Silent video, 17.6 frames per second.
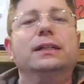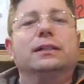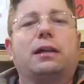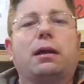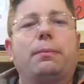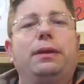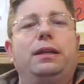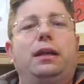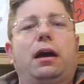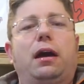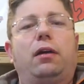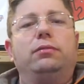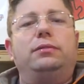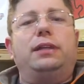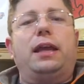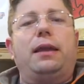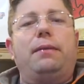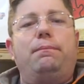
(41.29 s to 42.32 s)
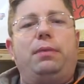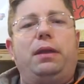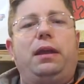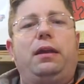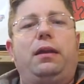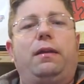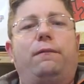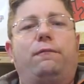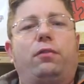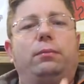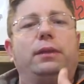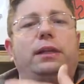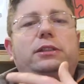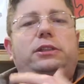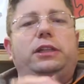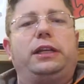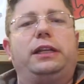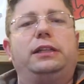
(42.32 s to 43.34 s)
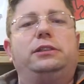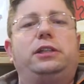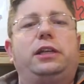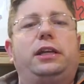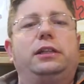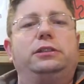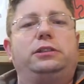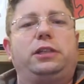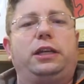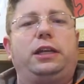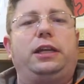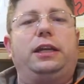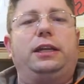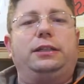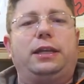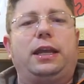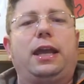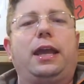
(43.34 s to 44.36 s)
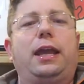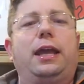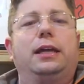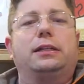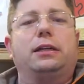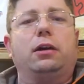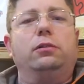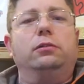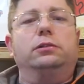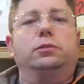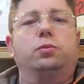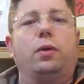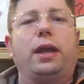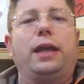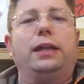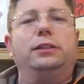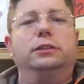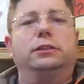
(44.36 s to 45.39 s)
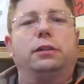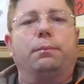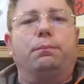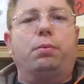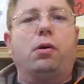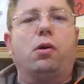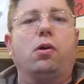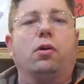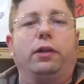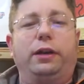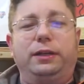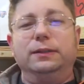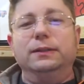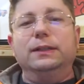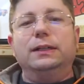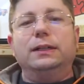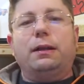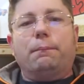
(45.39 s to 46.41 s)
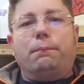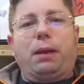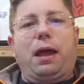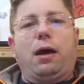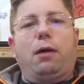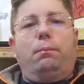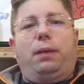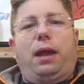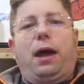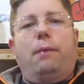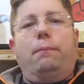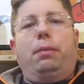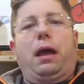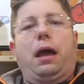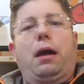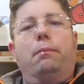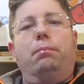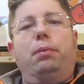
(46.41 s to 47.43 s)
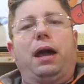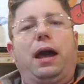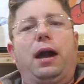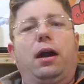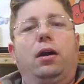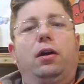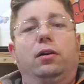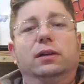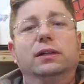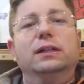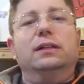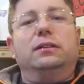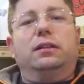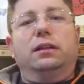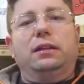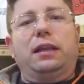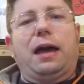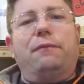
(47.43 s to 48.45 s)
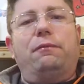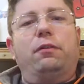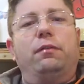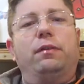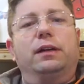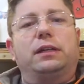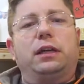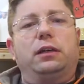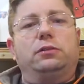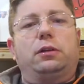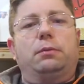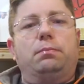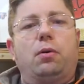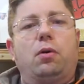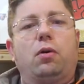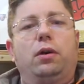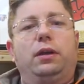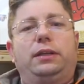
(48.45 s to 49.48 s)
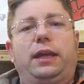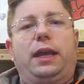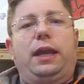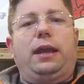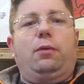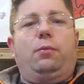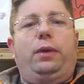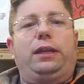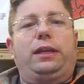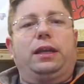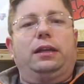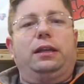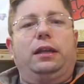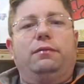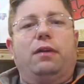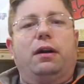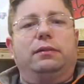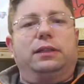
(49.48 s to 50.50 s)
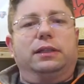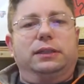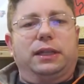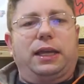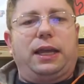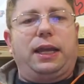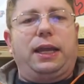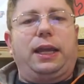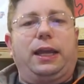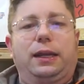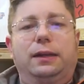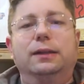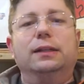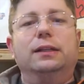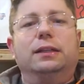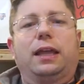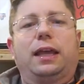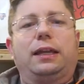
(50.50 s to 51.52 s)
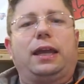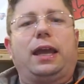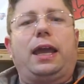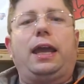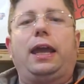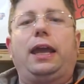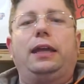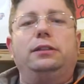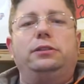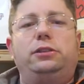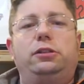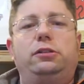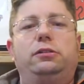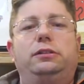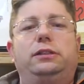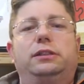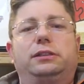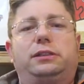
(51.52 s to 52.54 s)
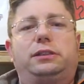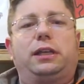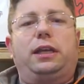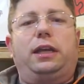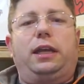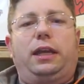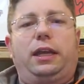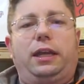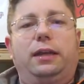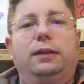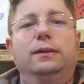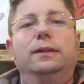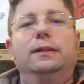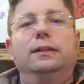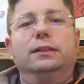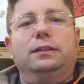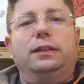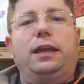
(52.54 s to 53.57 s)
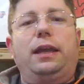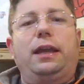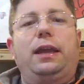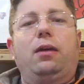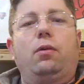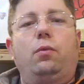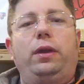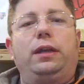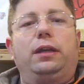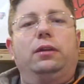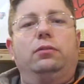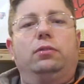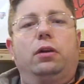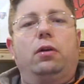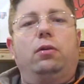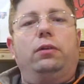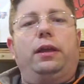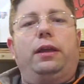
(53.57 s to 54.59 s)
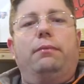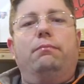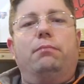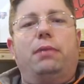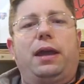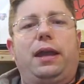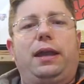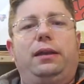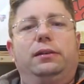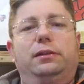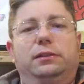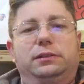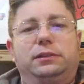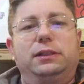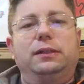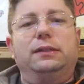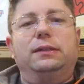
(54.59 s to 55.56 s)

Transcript: Coming off they beard from the chinny chin chin. Yeah, cold sweat just a pouring. Blah, blah, blah, blah. The life of a country boy. Yeah, we can live off the land like Hank Jr. said. Yeah, we can grow them maters.